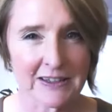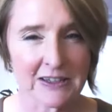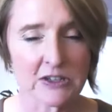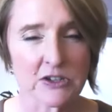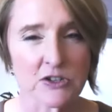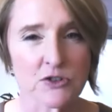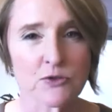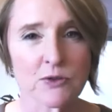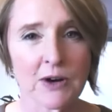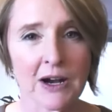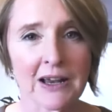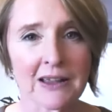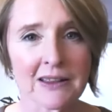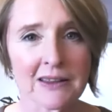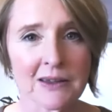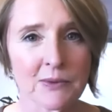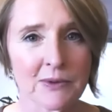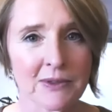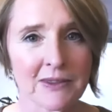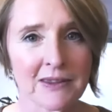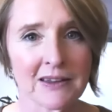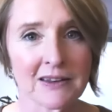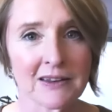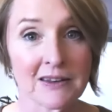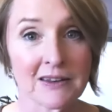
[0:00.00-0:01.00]
the directly with
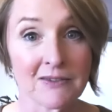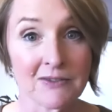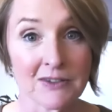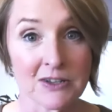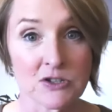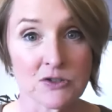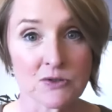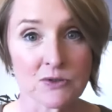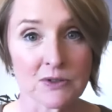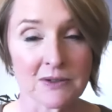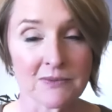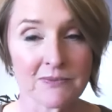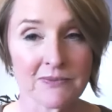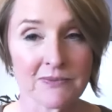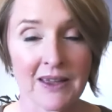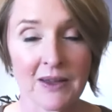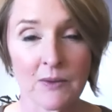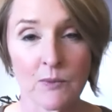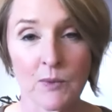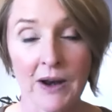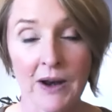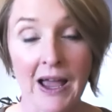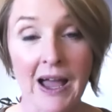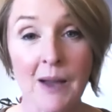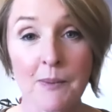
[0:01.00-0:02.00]
the individual. And
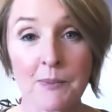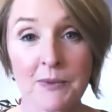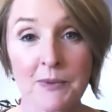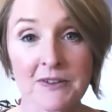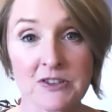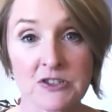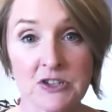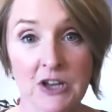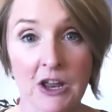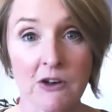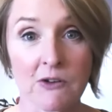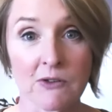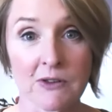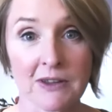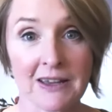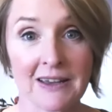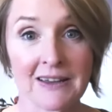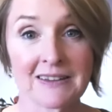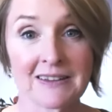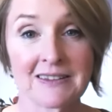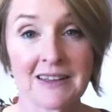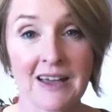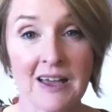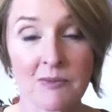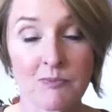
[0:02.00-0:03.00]
what happens generally
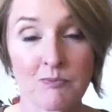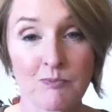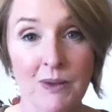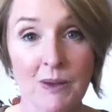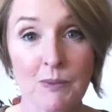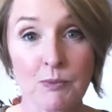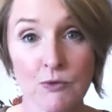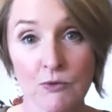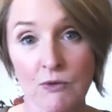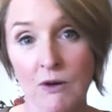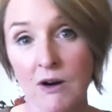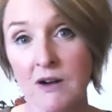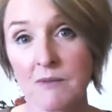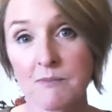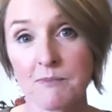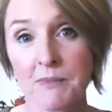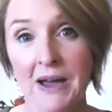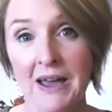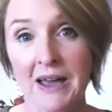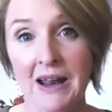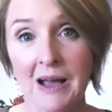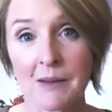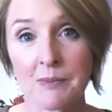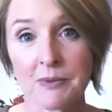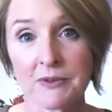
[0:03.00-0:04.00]
is that people who aren't
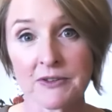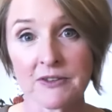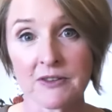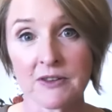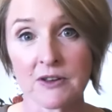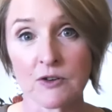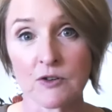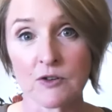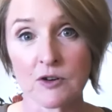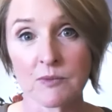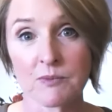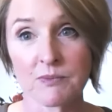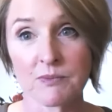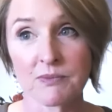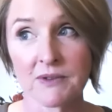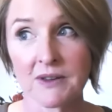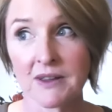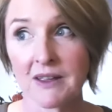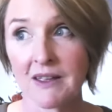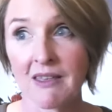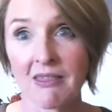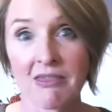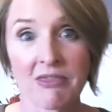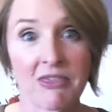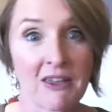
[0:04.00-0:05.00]
bad apples in the group
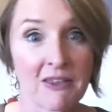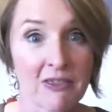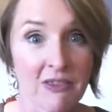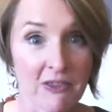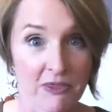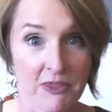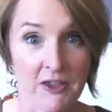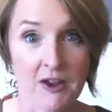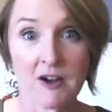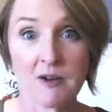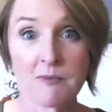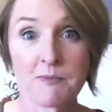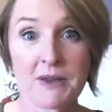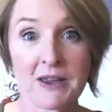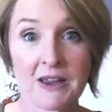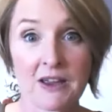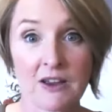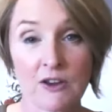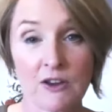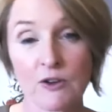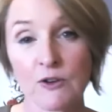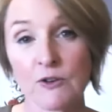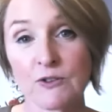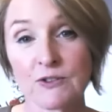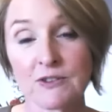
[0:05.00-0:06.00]
think that they're being
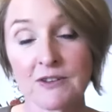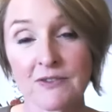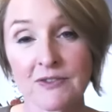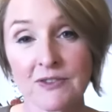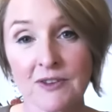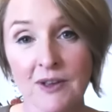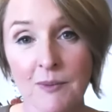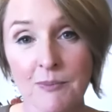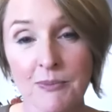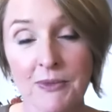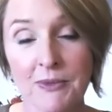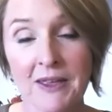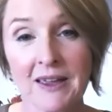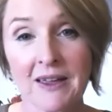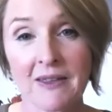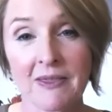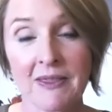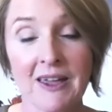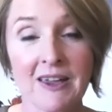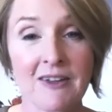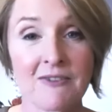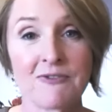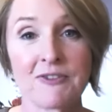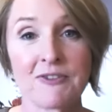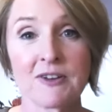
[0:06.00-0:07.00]
accused of something and
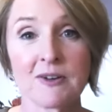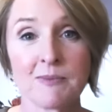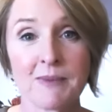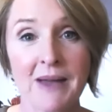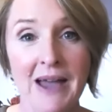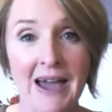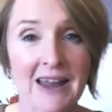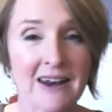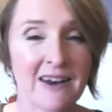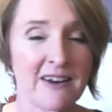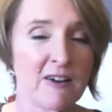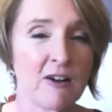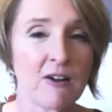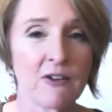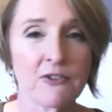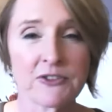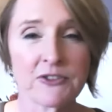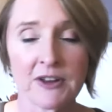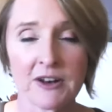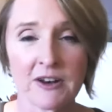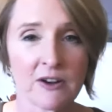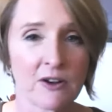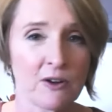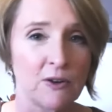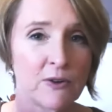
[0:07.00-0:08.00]
they feel bad and all of a
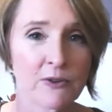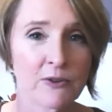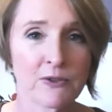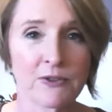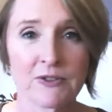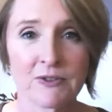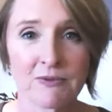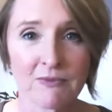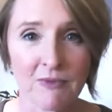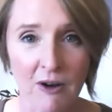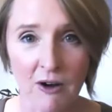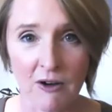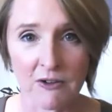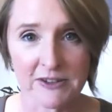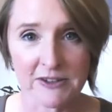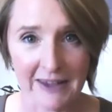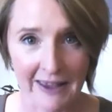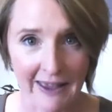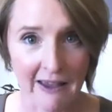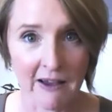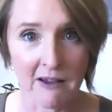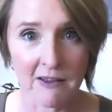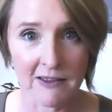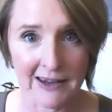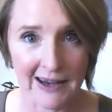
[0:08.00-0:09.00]
sudden it goes all to
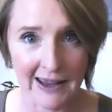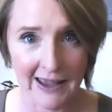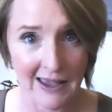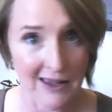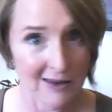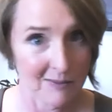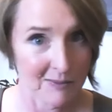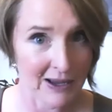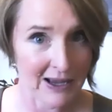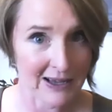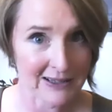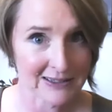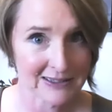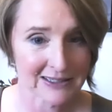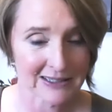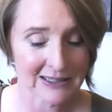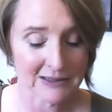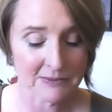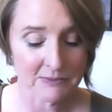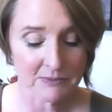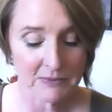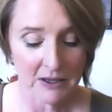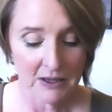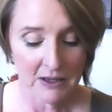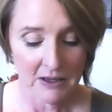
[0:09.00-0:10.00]
hell in a handbasket.
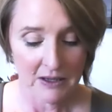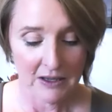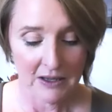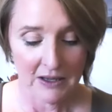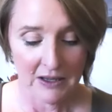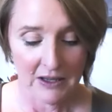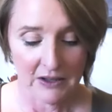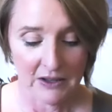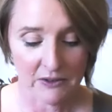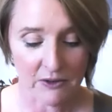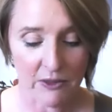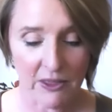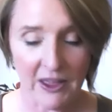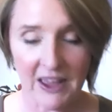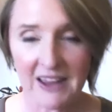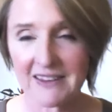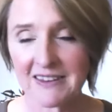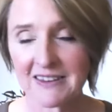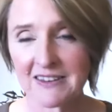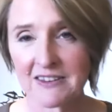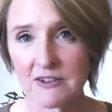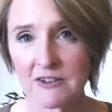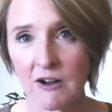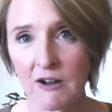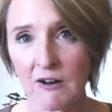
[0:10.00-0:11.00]
So
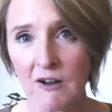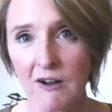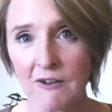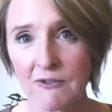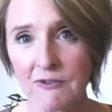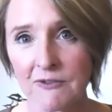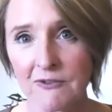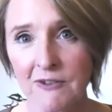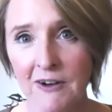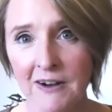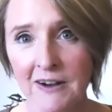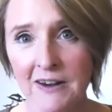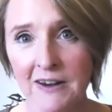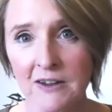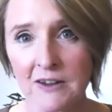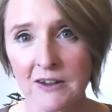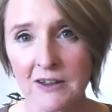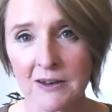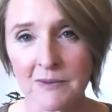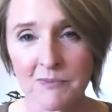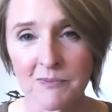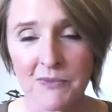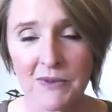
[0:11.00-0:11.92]
that's not often very good.